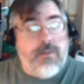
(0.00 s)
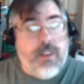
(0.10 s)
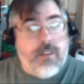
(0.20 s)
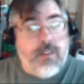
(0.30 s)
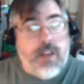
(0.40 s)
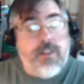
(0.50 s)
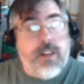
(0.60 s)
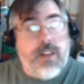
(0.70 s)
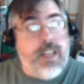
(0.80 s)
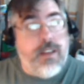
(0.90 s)

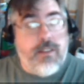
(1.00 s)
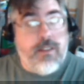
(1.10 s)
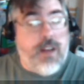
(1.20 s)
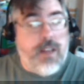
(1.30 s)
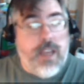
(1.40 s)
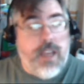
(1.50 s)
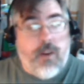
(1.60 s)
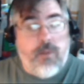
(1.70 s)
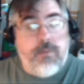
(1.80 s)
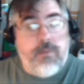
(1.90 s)
Philosophically, it does not
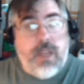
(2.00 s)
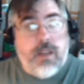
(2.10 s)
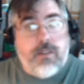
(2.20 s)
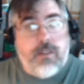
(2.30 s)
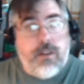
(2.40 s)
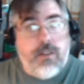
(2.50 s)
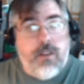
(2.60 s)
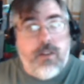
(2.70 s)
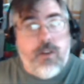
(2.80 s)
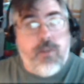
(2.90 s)
count, because
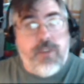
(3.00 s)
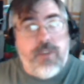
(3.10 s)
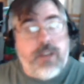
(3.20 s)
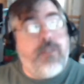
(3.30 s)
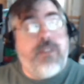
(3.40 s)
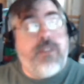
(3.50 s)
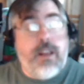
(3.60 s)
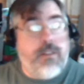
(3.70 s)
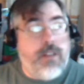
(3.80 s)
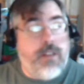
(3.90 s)
there's no objective
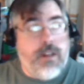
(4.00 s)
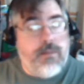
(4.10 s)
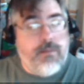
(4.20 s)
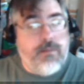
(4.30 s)
standard there.